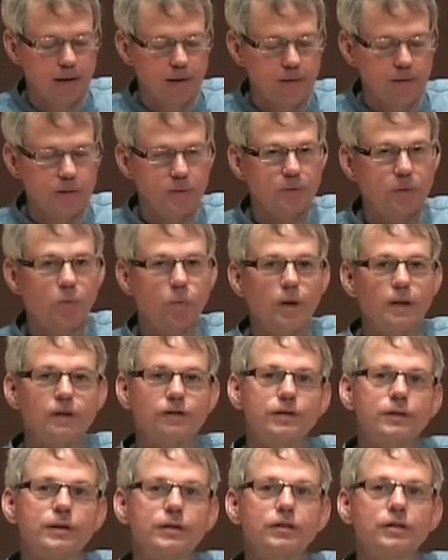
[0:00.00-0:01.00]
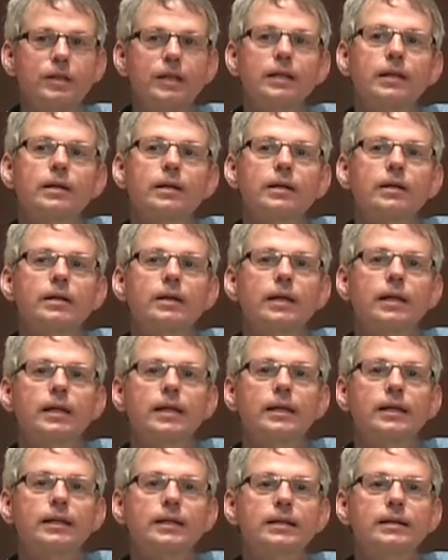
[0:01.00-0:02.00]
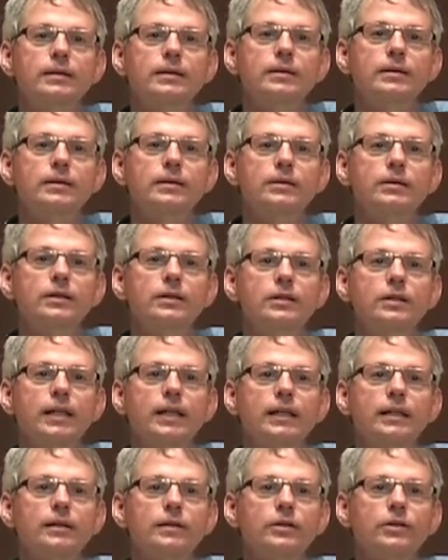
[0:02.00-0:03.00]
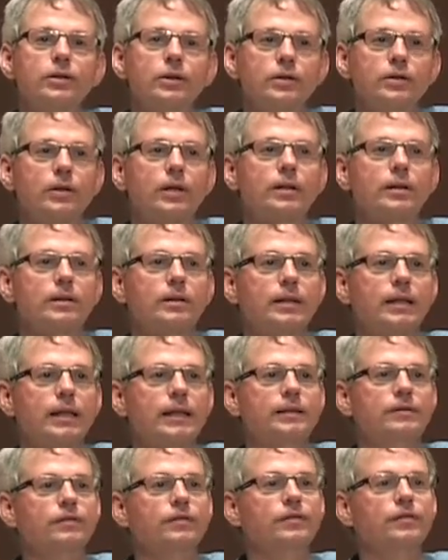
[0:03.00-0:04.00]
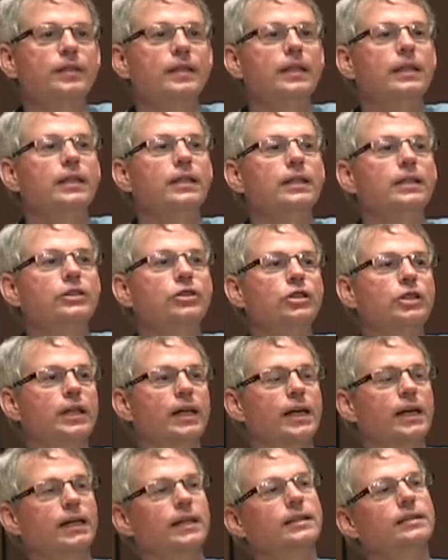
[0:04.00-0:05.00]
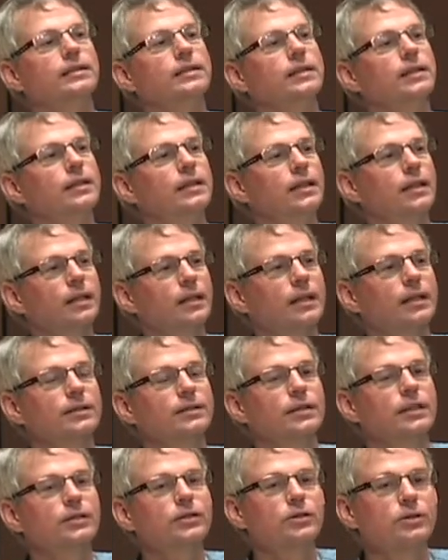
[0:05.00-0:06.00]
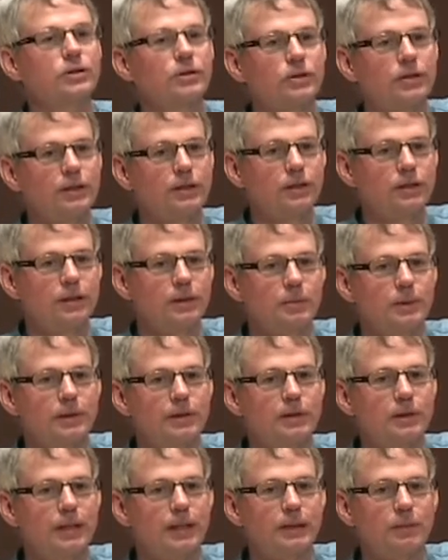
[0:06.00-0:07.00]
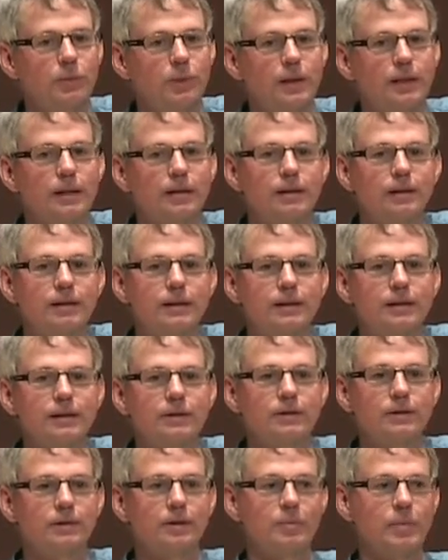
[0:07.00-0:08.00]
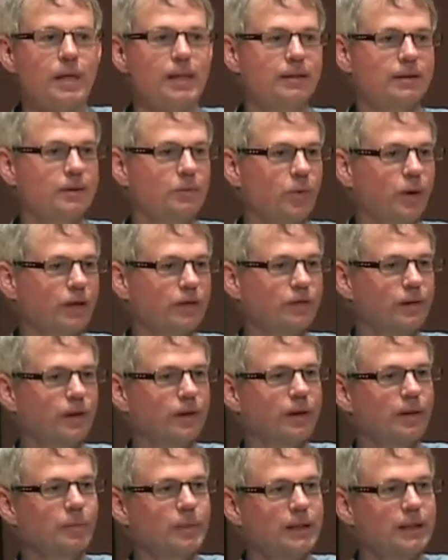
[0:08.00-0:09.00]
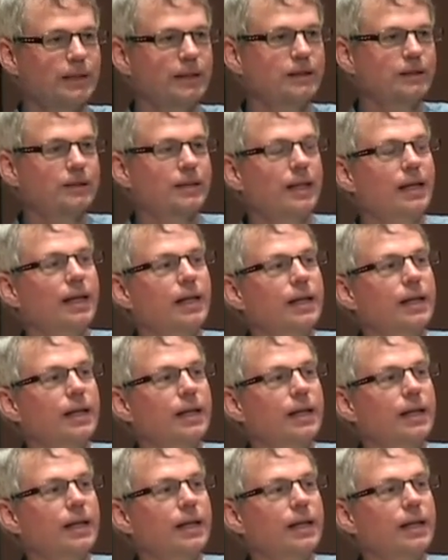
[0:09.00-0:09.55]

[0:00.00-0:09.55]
she was a wonderful singer, and she sang in the church all her life. She had sisters that she would sing with, and these amazing, wonderful harmonies.